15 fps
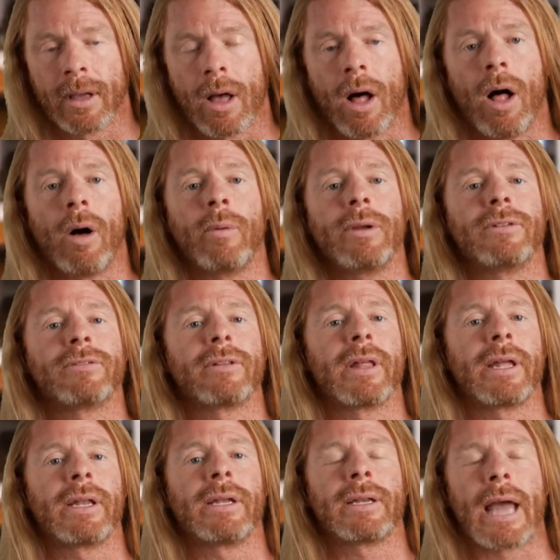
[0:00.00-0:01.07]
Always
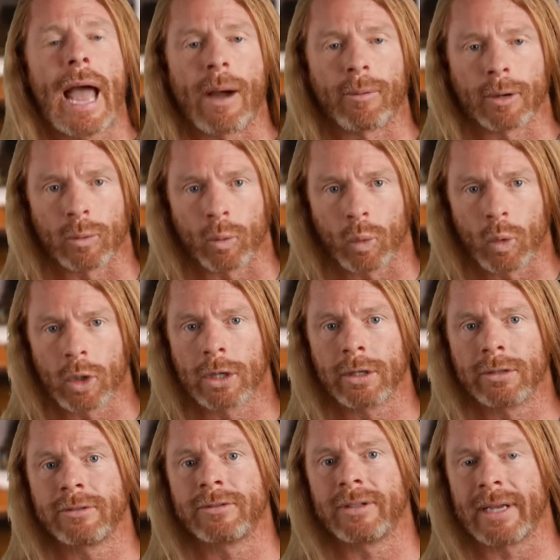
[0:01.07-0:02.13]
letting our
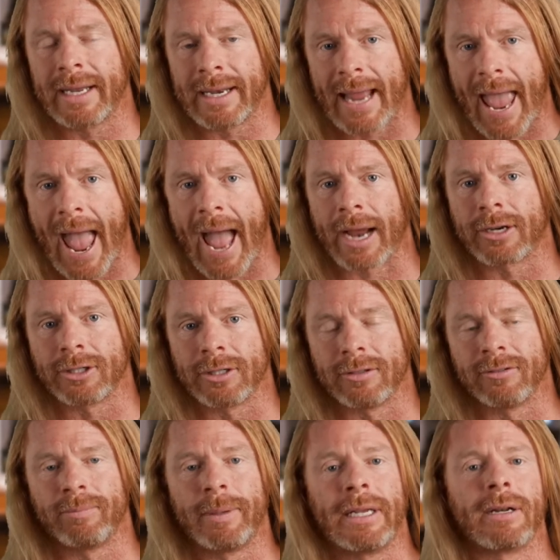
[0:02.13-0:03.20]
words and
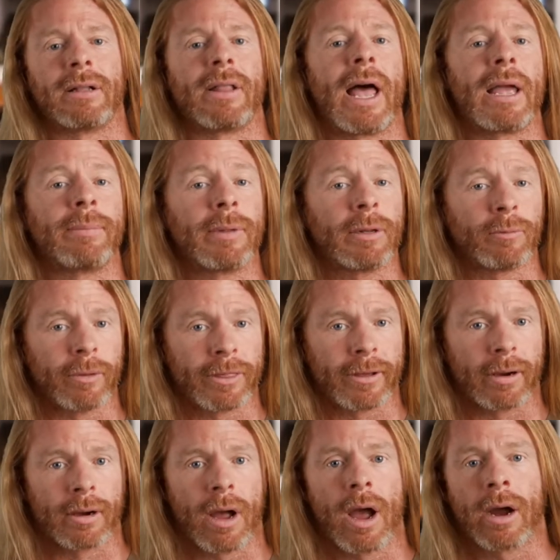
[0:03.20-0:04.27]
actions be in alignment with
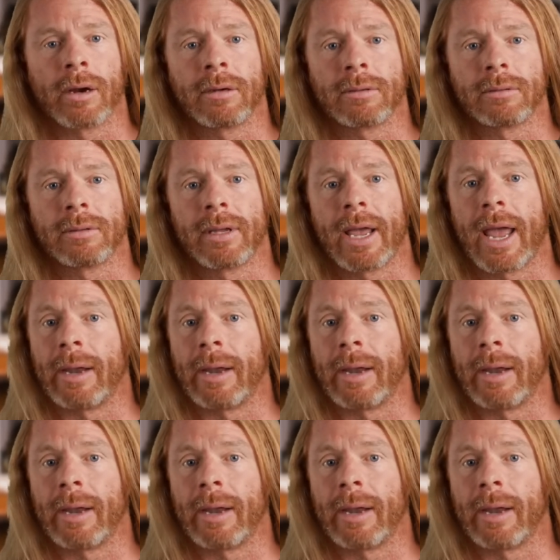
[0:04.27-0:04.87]
our heart